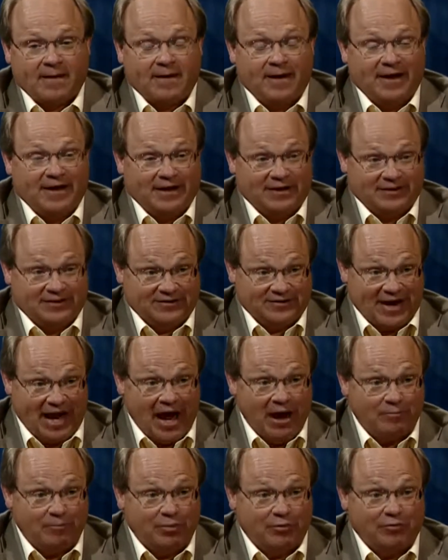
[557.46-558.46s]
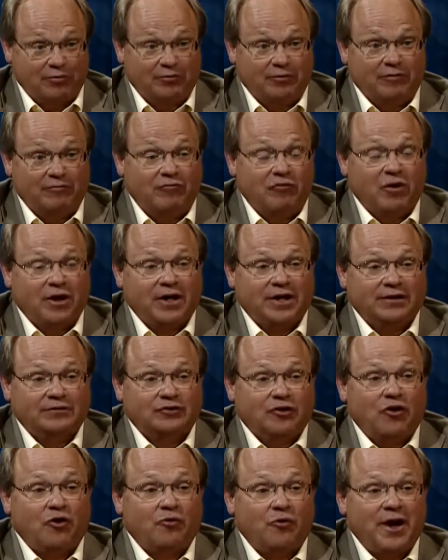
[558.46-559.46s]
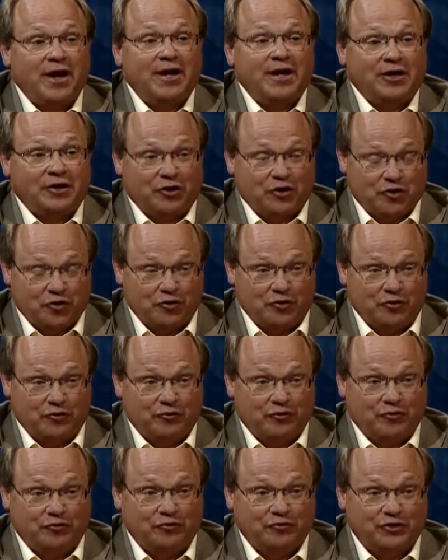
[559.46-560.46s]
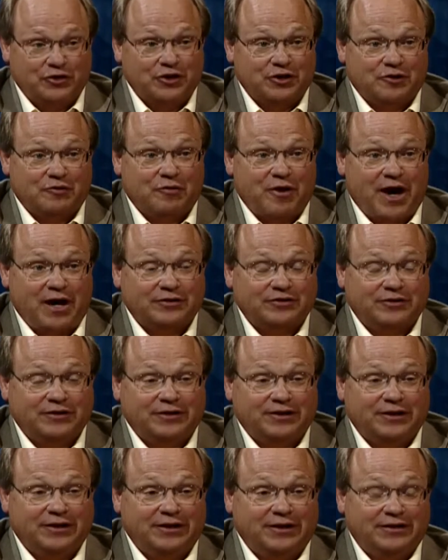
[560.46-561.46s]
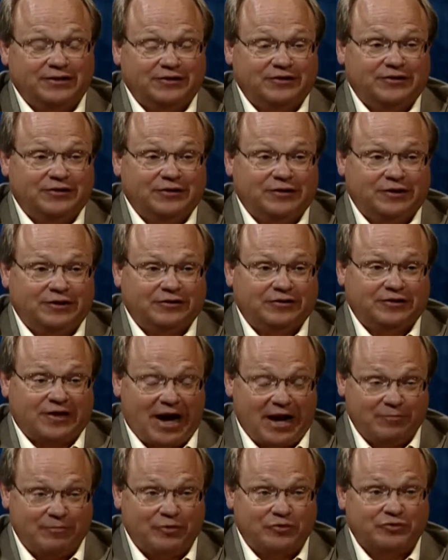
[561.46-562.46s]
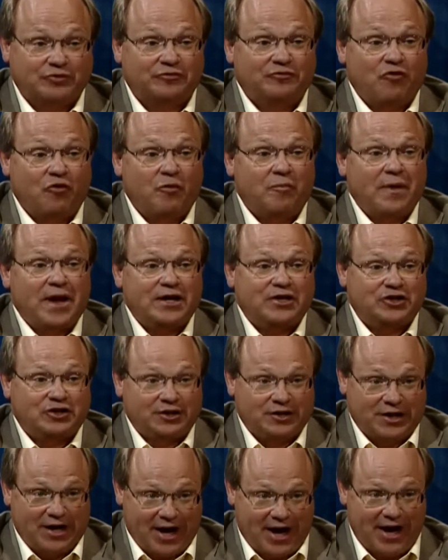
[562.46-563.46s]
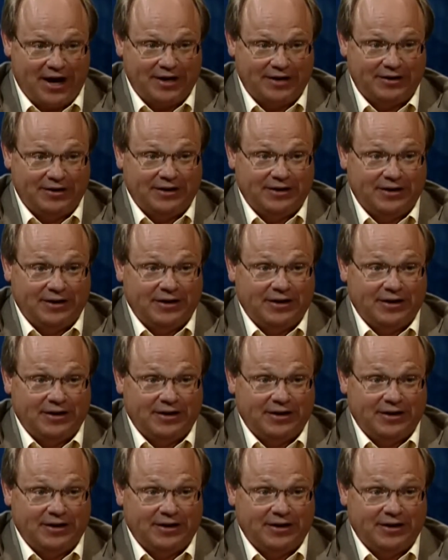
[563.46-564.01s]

An example of what has already occurred through generosity is the Disciples Formation Guide